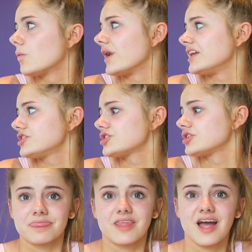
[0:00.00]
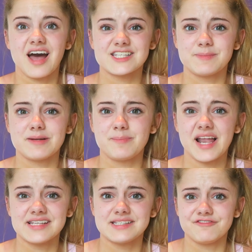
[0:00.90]
which has been a
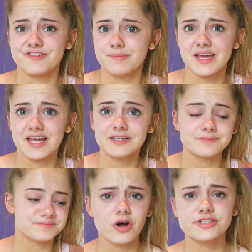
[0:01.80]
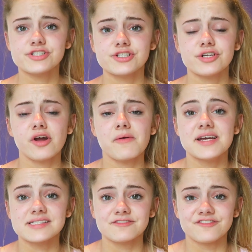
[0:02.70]
blessing for me. A studio
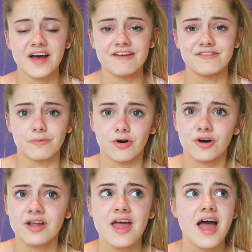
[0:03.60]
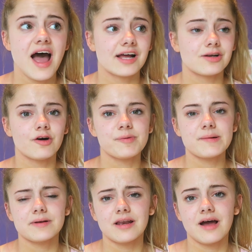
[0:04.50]
isn't for everyone, and a lot of
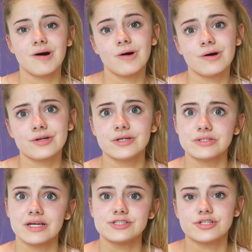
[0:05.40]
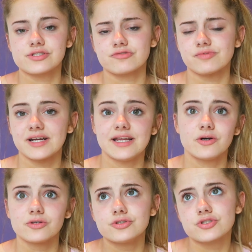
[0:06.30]
people are like, oh no, like studios are really
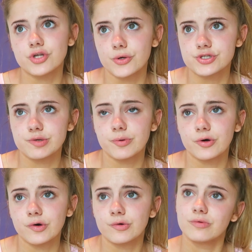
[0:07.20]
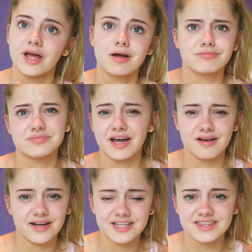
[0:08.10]
unsociable, like
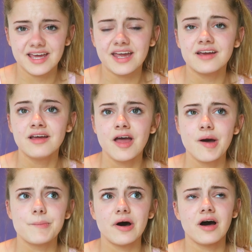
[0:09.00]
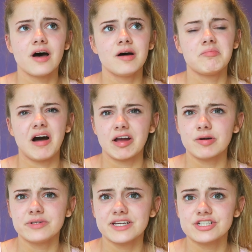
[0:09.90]
that kind of thing. But at my
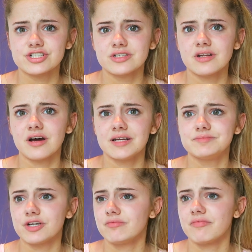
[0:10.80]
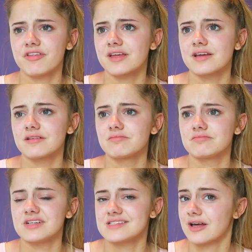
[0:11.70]
accommodation, I don't think
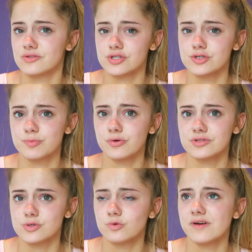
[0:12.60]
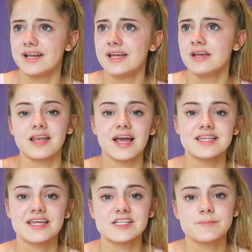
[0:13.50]
it's that unsociable at all, really.
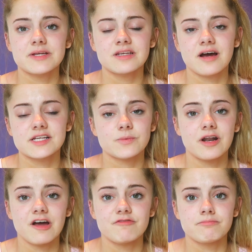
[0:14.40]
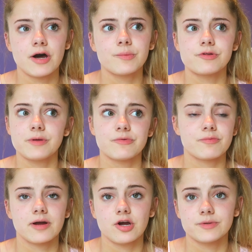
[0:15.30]
Like, there's been nights when I've met up with people
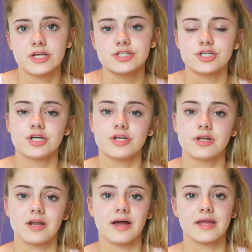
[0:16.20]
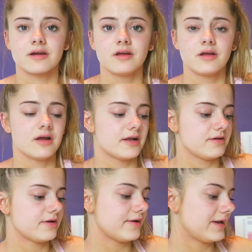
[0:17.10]
from my accommodation and like, I
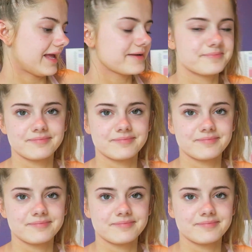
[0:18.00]
don't know, like